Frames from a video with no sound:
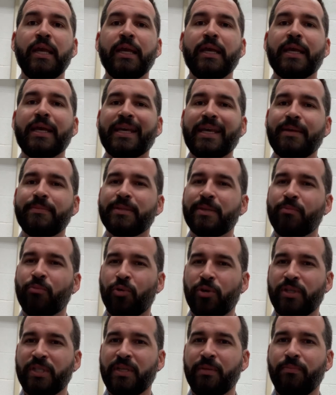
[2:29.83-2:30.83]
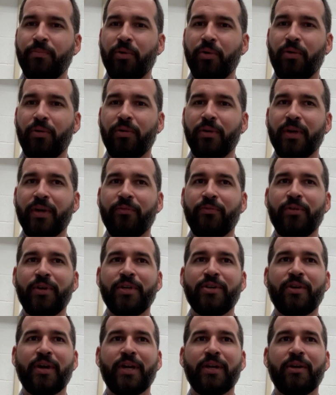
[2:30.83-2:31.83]
It keeps it more simple. If we
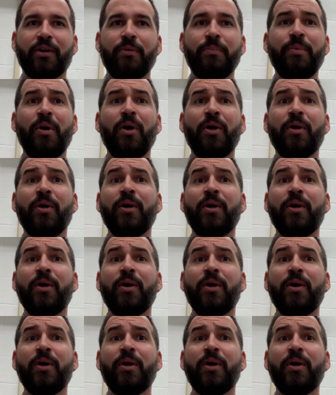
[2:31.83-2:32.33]
try to go pa